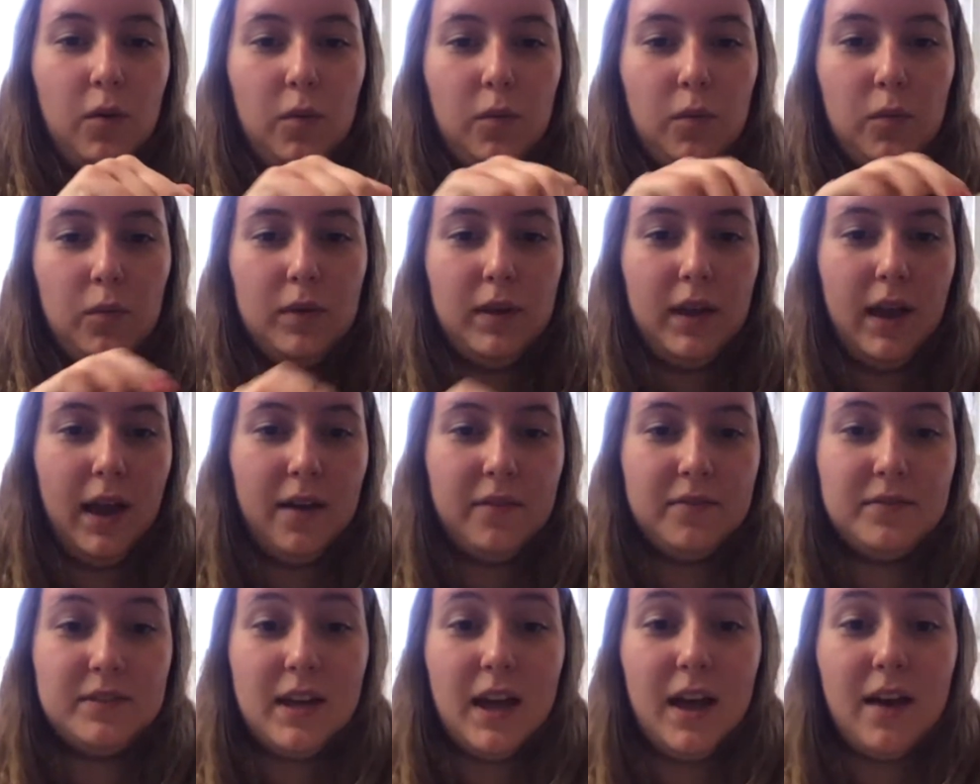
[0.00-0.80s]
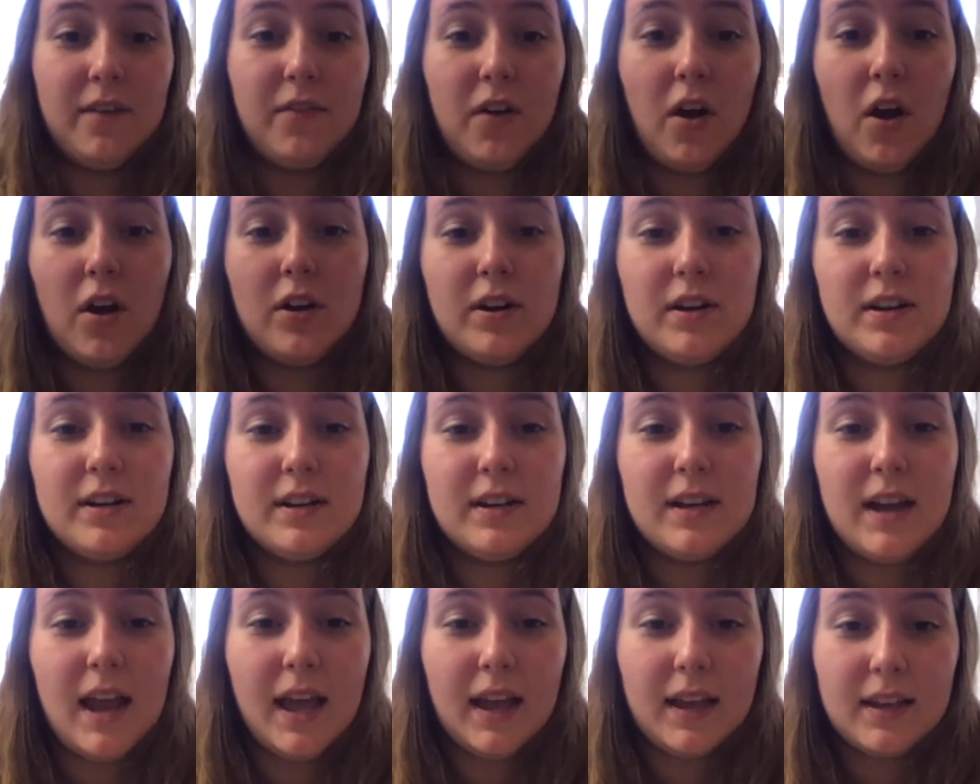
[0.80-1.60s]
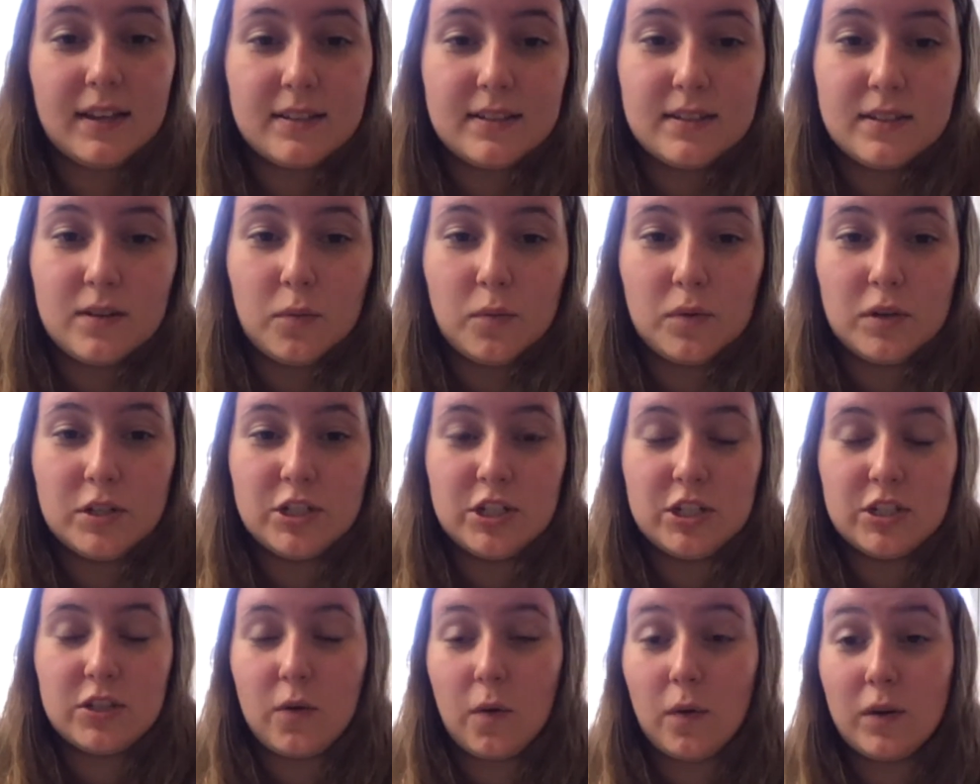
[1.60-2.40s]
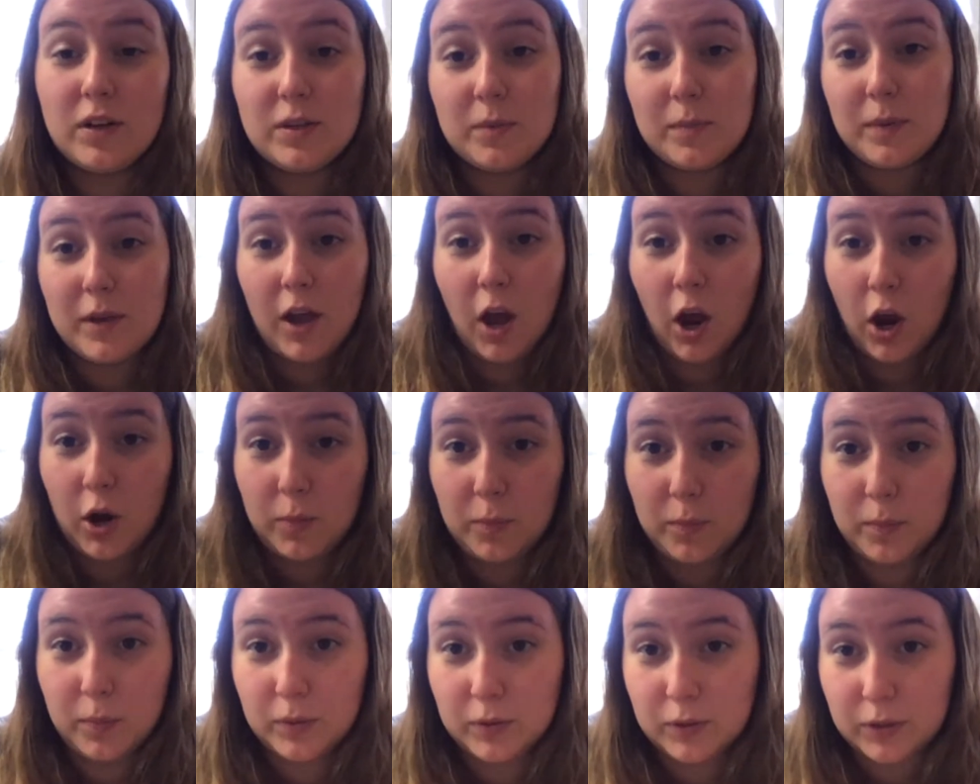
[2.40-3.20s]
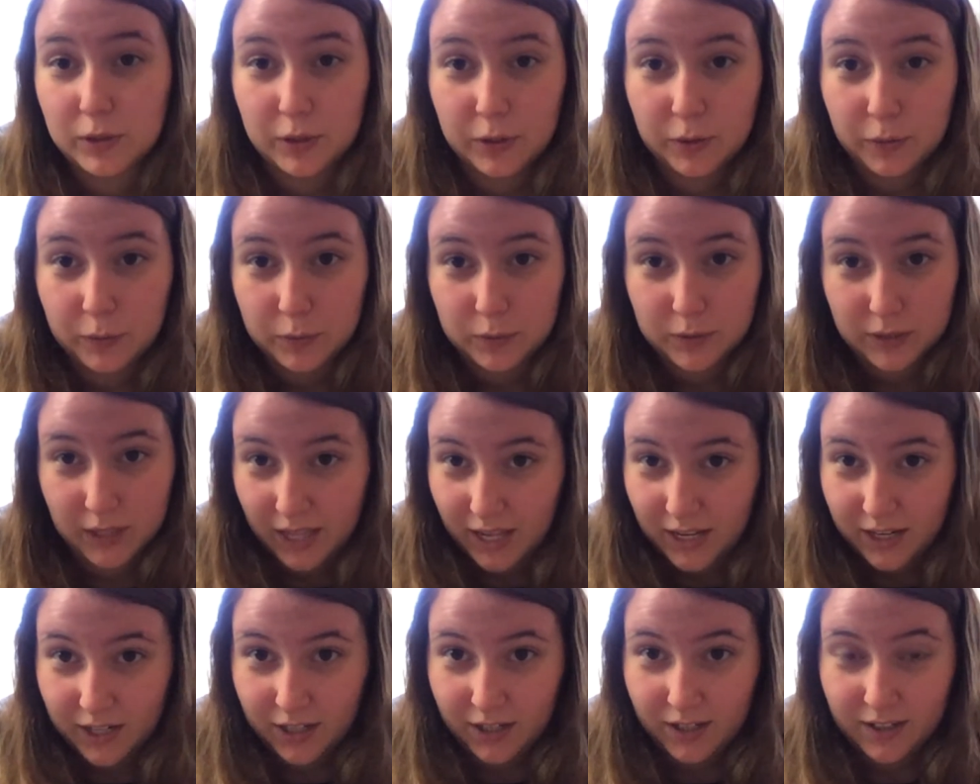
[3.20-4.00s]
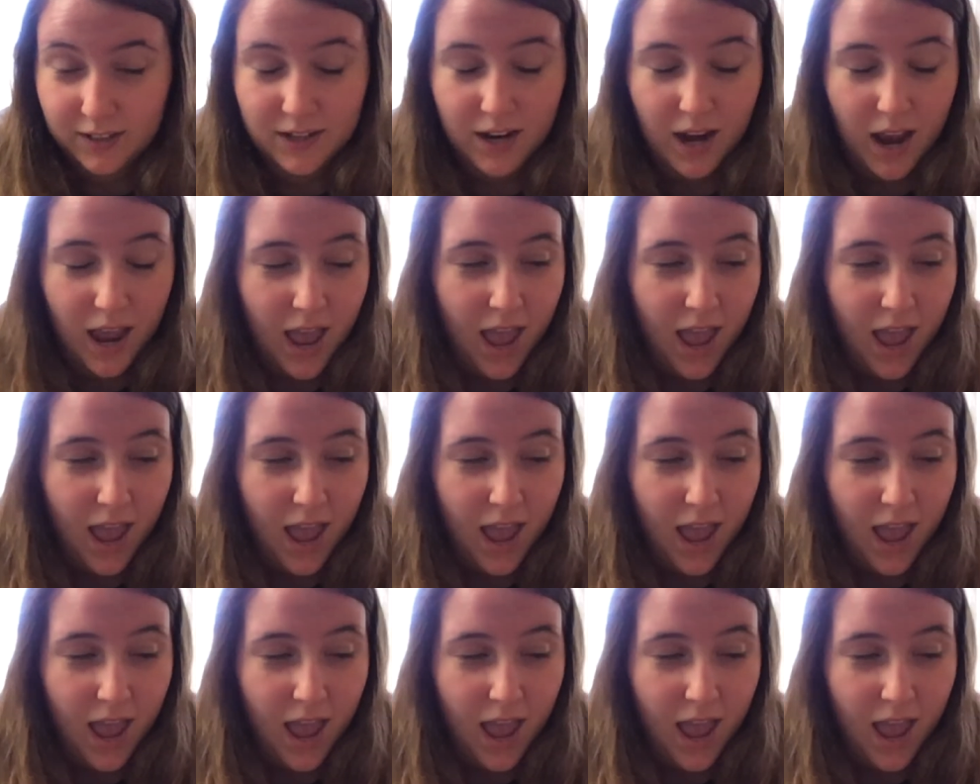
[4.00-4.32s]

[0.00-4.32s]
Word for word: we have to have our next, which is going to be our blue layer.